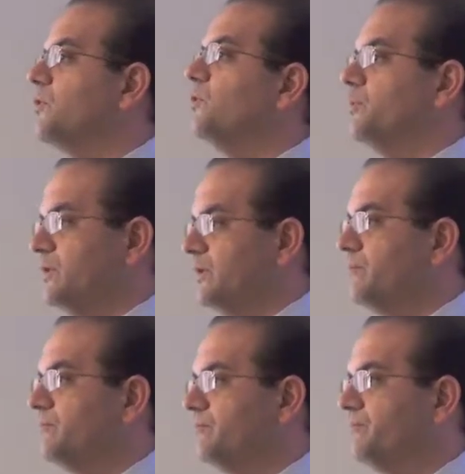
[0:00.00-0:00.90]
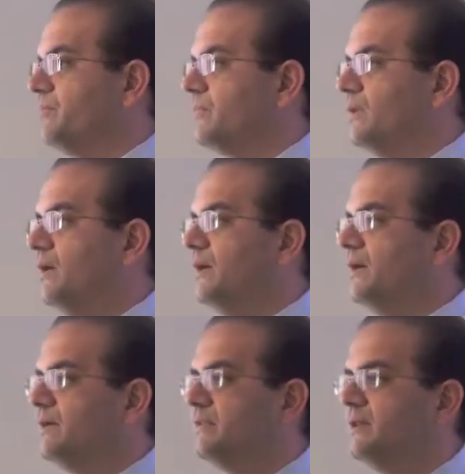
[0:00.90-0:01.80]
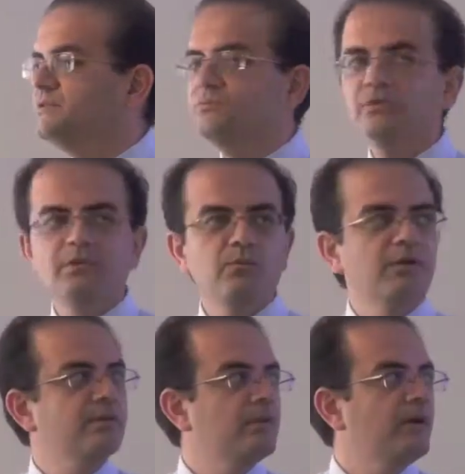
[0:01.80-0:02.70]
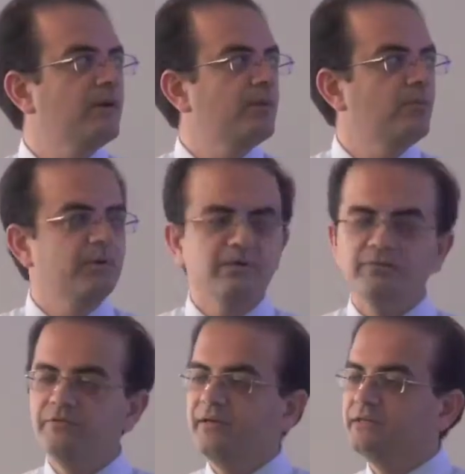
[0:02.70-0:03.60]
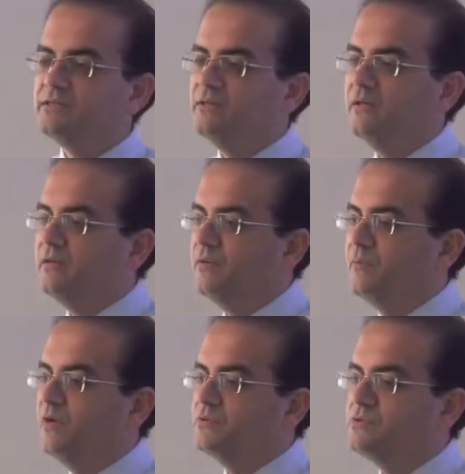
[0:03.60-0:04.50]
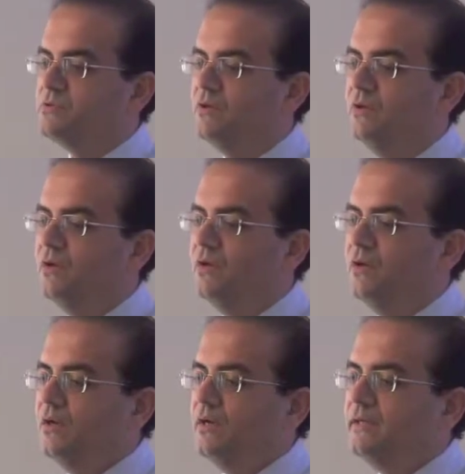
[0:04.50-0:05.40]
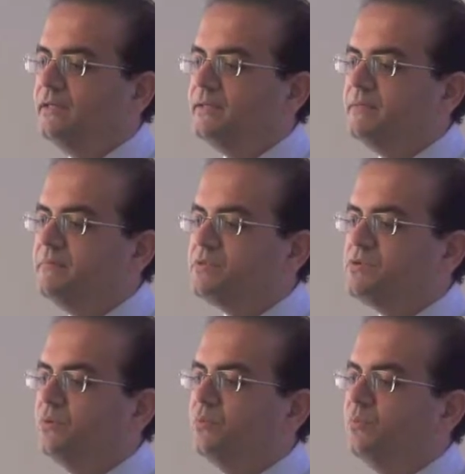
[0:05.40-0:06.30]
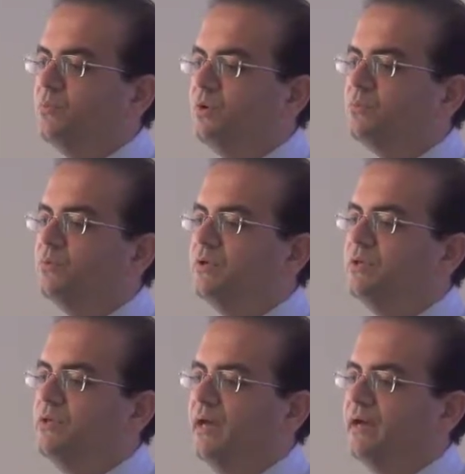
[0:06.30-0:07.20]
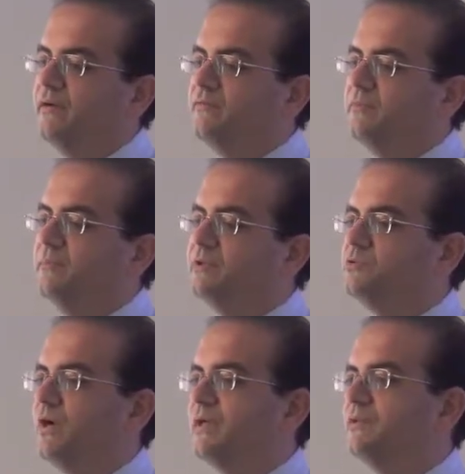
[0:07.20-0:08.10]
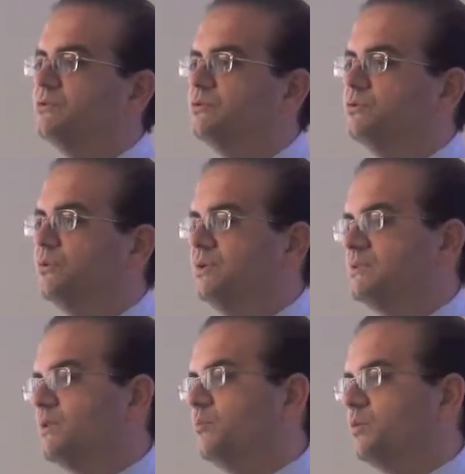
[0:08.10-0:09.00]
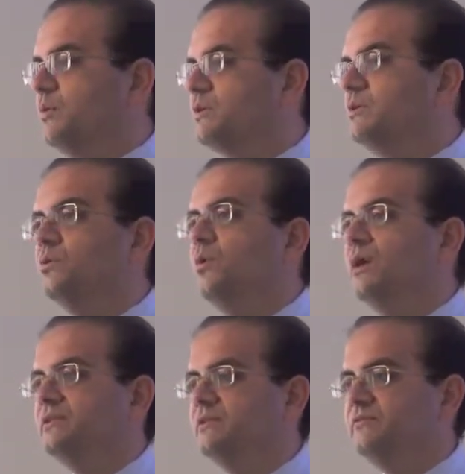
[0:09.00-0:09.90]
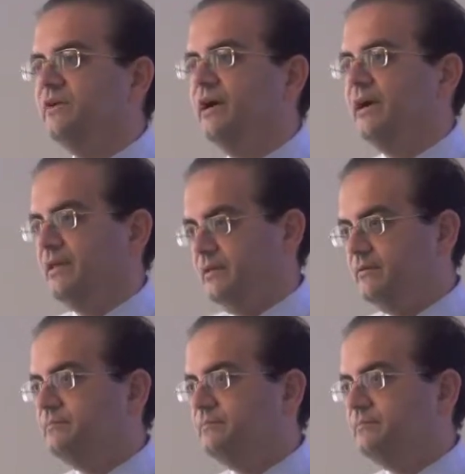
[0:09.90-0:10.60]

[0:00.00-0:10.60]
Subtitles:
globally. That's really what it affects the most. So what we have been trying to do is, number one, quantify,